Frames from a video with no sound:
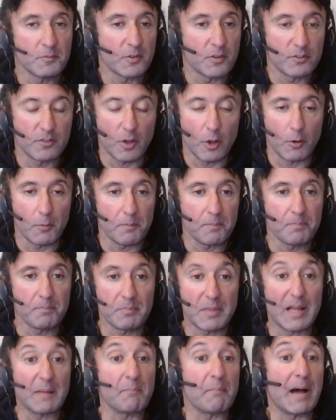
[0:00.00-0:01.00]
So
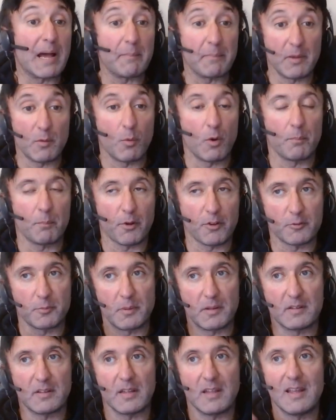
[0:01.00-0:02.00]
that might be one
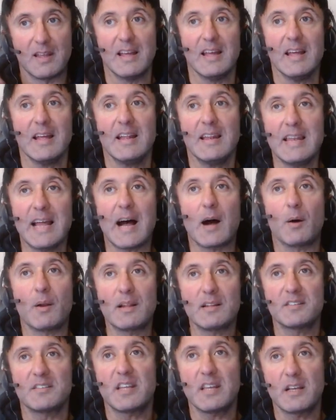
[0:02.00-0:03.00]
possibility. Now,
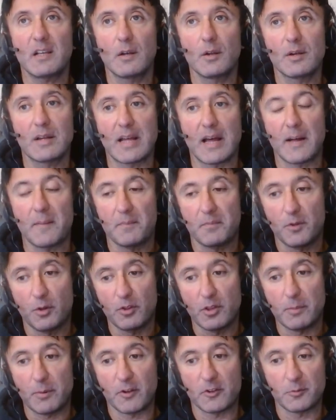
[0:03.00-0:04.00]
let's take a look at the
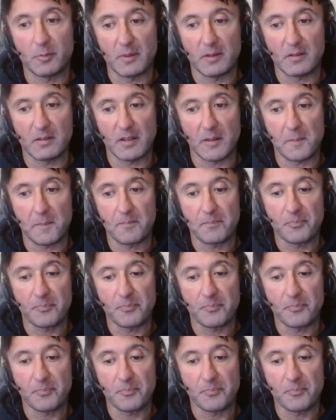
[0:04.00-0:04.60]
other possibility.